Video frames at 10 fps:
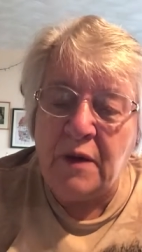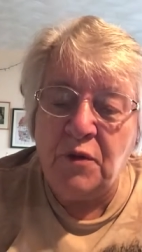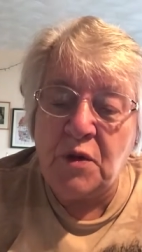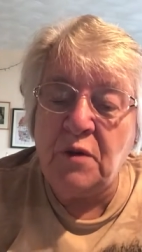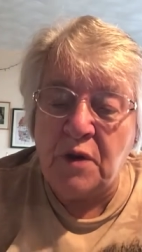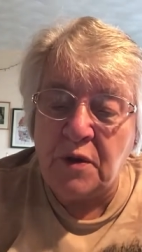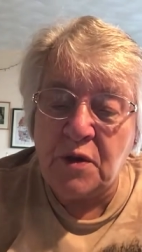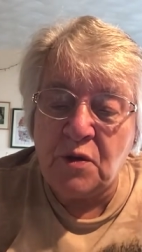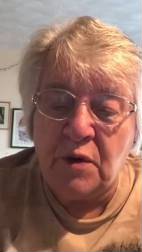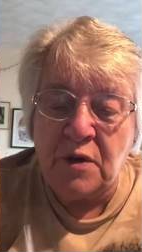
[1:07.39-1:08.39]
If you don't know the
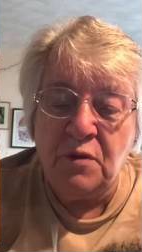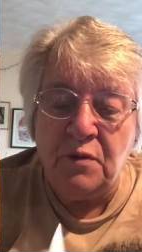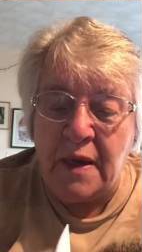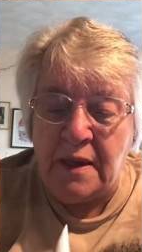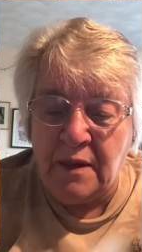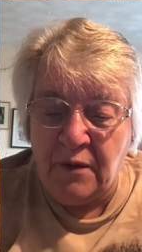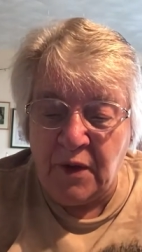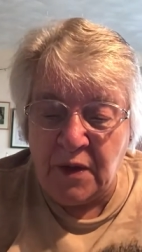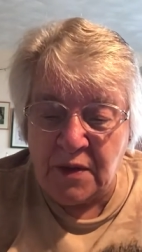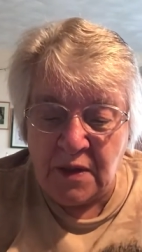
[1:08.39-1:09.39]
story, do read the
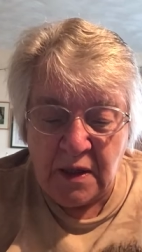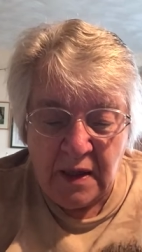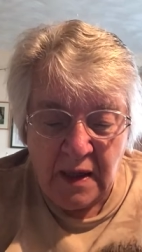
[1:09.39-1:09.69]
first